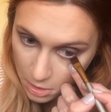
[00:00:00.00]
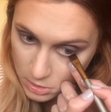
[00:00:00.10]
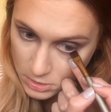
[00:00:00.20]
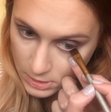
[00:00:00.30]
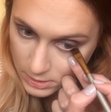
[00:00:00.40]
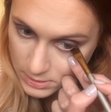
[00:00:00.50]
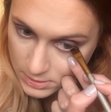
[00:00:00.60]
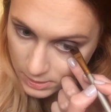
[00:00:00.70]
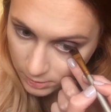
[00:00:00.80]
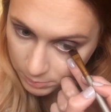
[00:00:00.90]
and just kind of
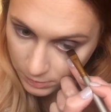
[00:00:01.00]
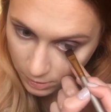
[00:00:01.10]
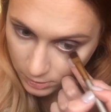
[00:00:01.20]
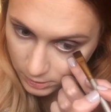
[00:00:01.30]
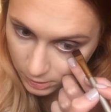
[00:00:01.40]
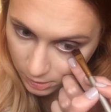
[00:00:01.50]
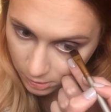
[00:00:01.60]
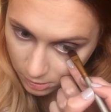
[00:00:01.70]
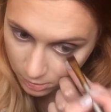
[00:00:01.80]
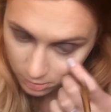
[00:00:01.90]
stamp it on there.